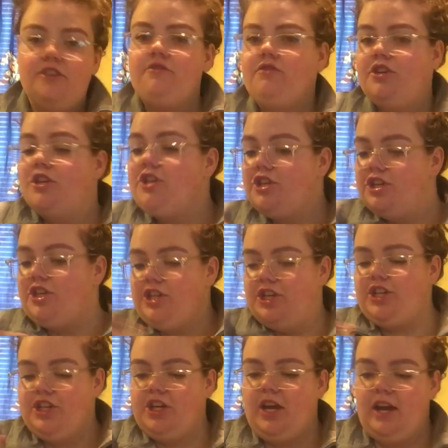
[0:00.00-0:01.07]
You
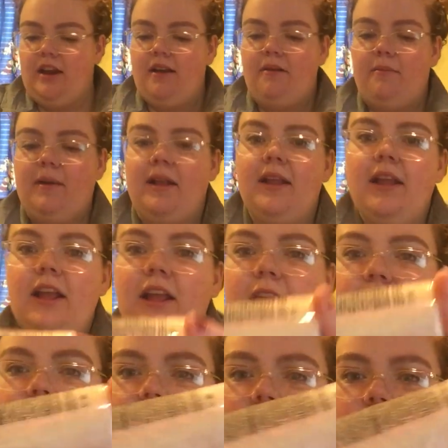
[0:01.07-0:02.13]
shake it up and
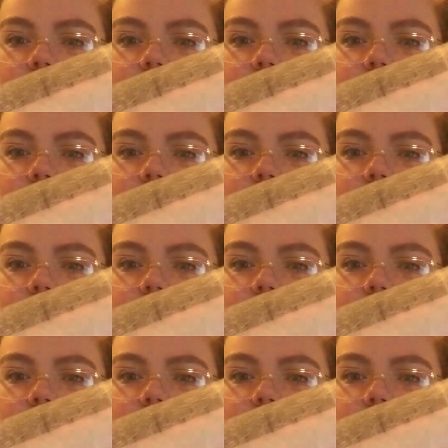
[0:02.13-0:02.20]
look at